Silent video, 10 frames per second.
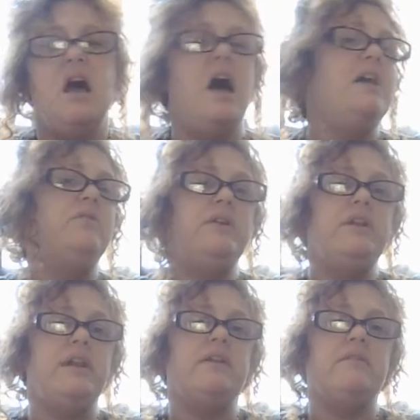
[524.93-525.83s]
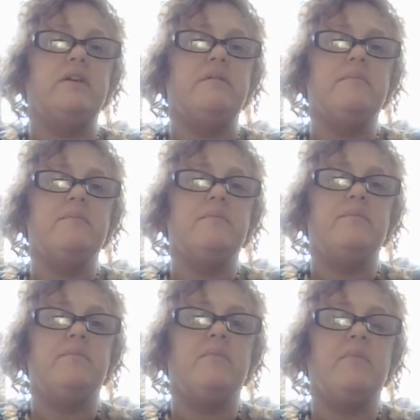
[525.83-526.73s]
I don't need anything.
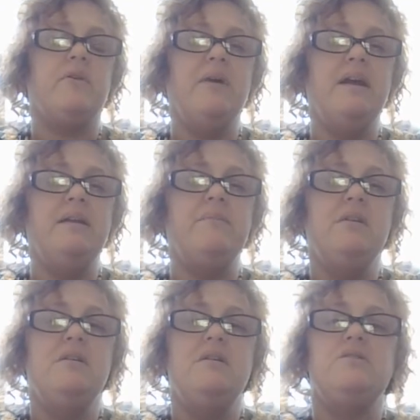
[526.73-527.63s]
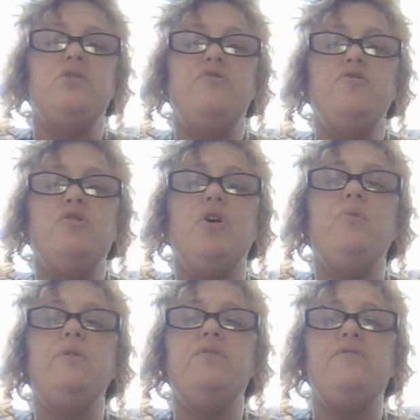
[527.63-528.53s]
Right? So if you
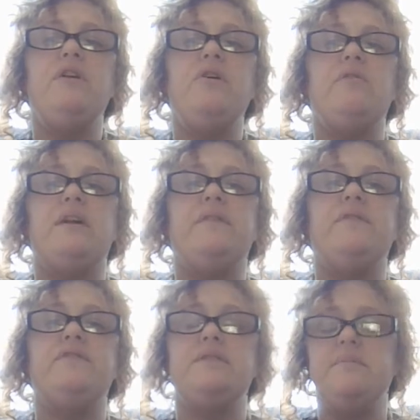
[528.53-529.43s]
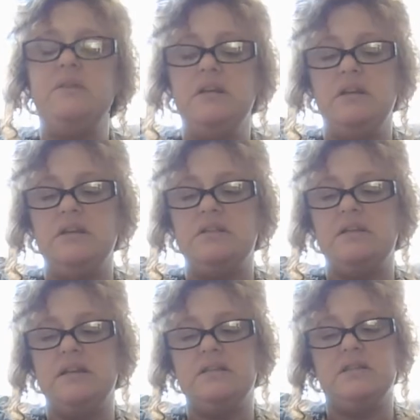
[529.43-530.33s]
go with the flow, like if there's something you need
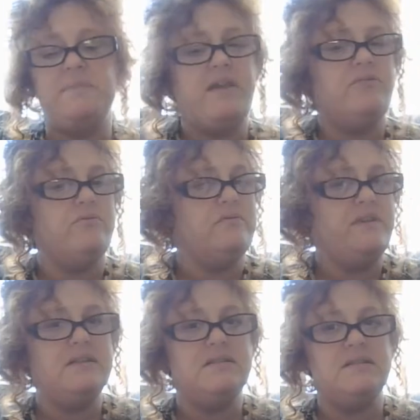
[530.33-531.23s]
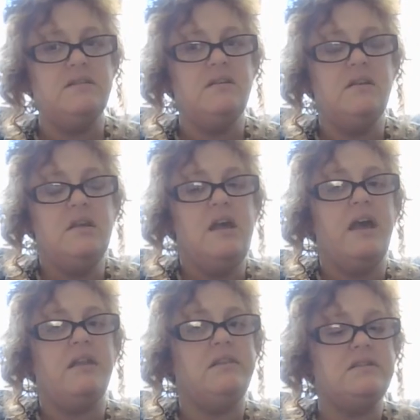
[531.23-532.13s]
to like spend or invest in
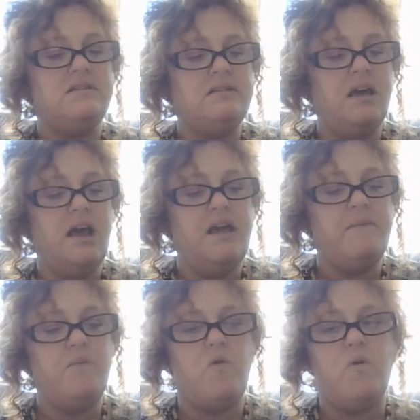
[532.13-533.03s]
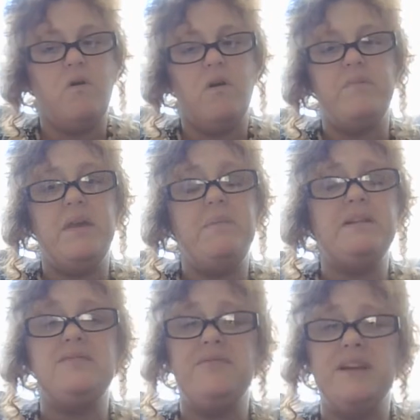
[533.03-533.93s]
at this time, or maybe
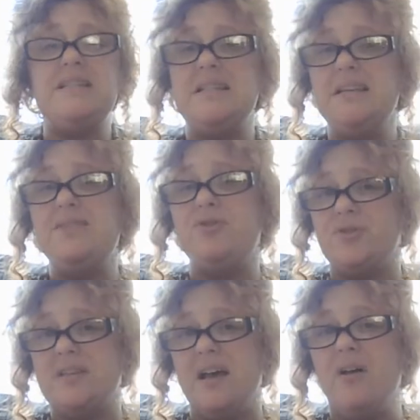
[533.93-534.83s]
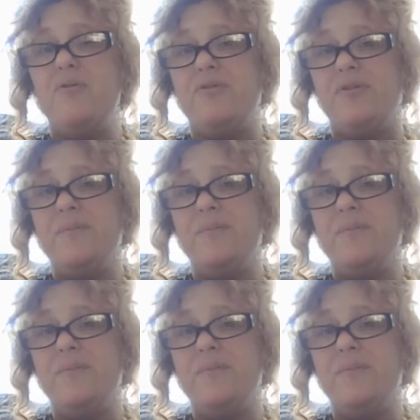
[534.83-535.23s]
it's investing in yourself,